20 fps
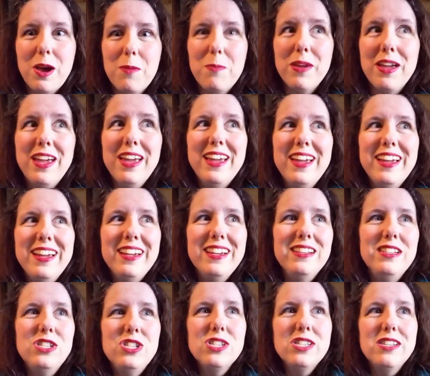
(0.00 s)
up
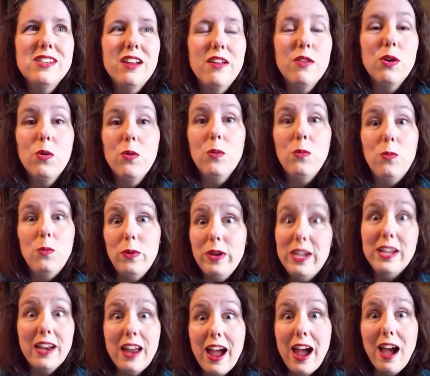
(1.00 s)
in just another
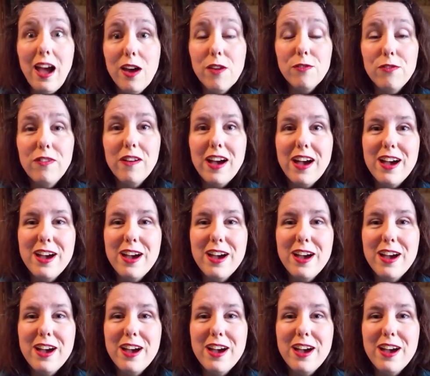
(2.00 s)
week and a half.